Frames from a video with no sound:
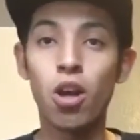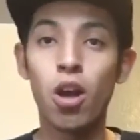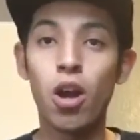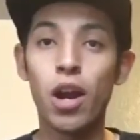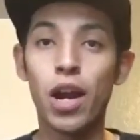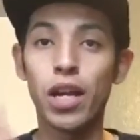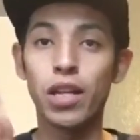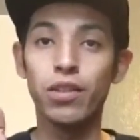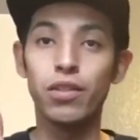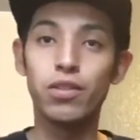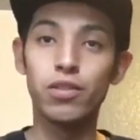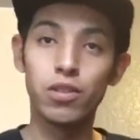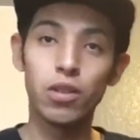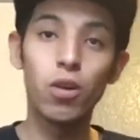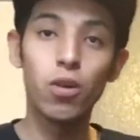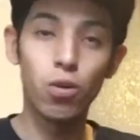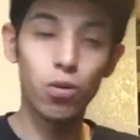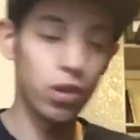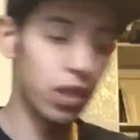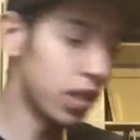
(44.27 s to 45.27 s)
Alright,
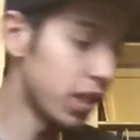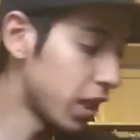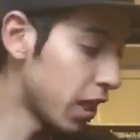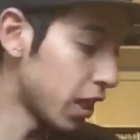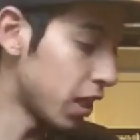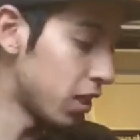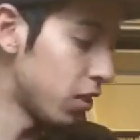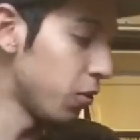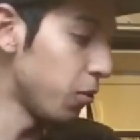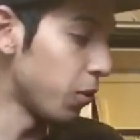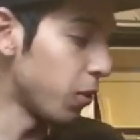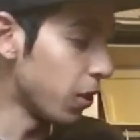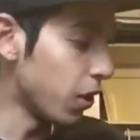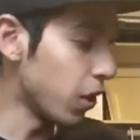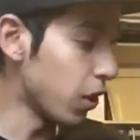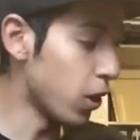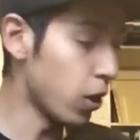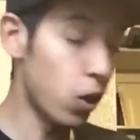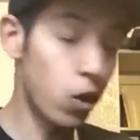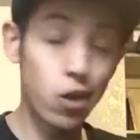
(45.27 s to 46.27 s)
so let's get to the
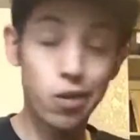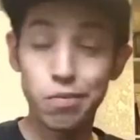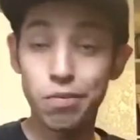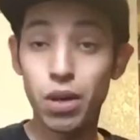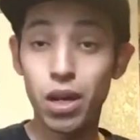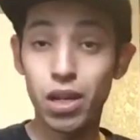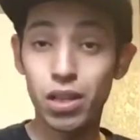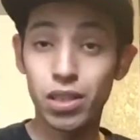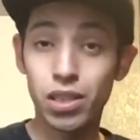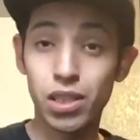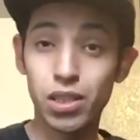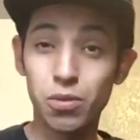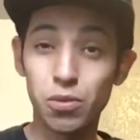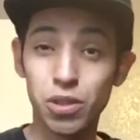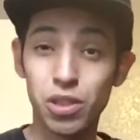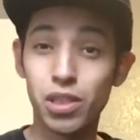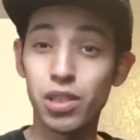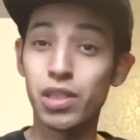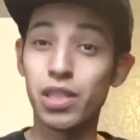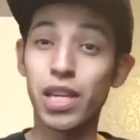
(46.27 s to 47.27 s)
unboxing,
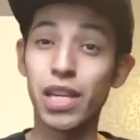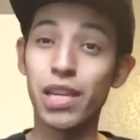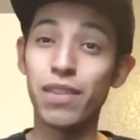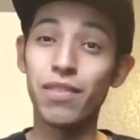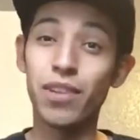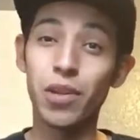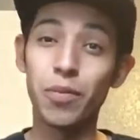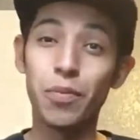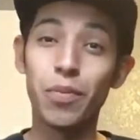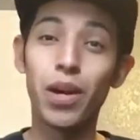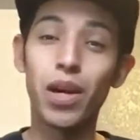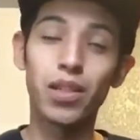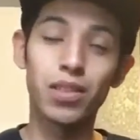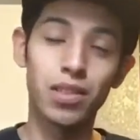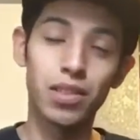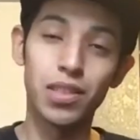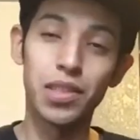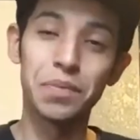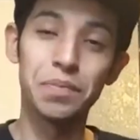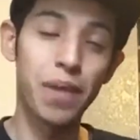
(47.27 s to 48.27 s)
which is not even a box,
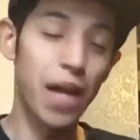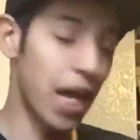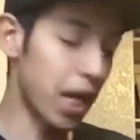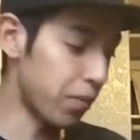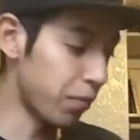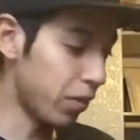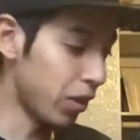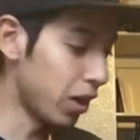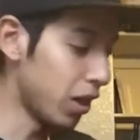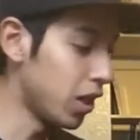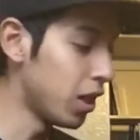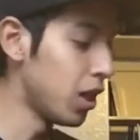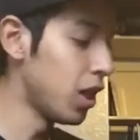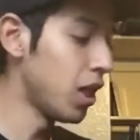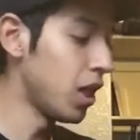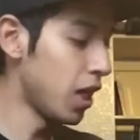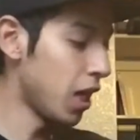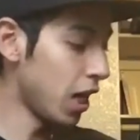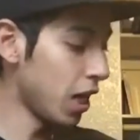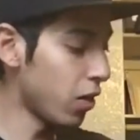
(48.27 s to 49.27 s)
it's a bag. But
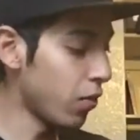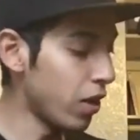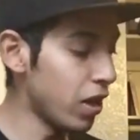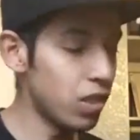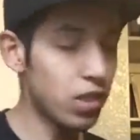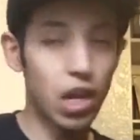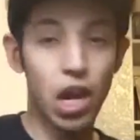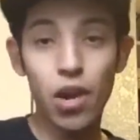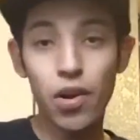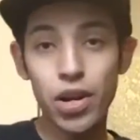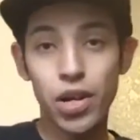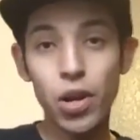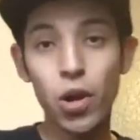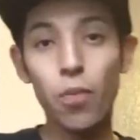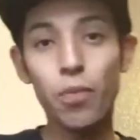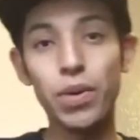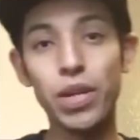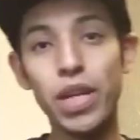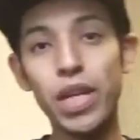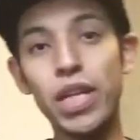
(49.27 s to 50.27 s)
anyways, I already
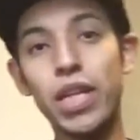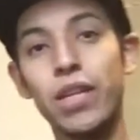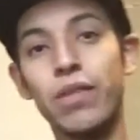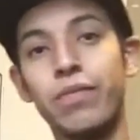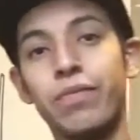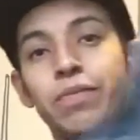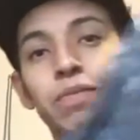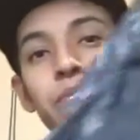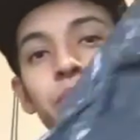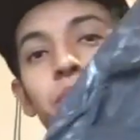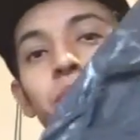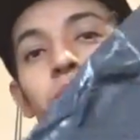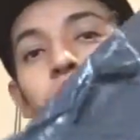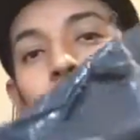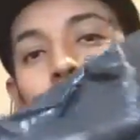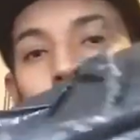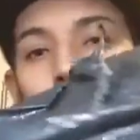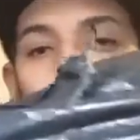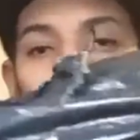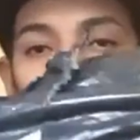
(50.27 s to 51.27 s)
opened it.
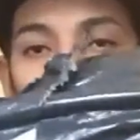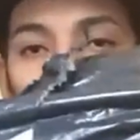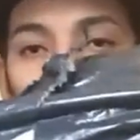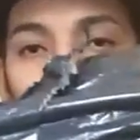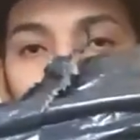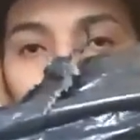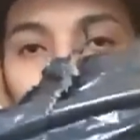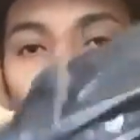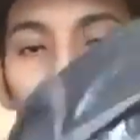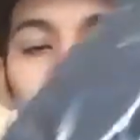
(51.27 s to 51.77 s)
Already open,